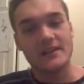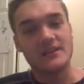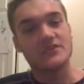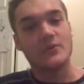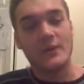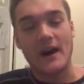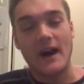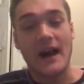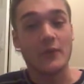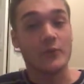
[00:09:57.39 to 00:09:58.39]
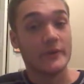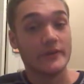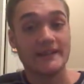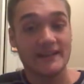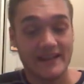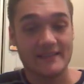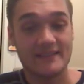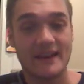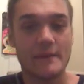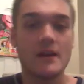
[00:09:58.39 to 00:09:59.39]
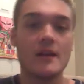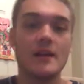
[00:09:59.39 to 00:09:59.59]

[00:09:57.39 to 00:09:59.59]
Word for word: And so I really like that.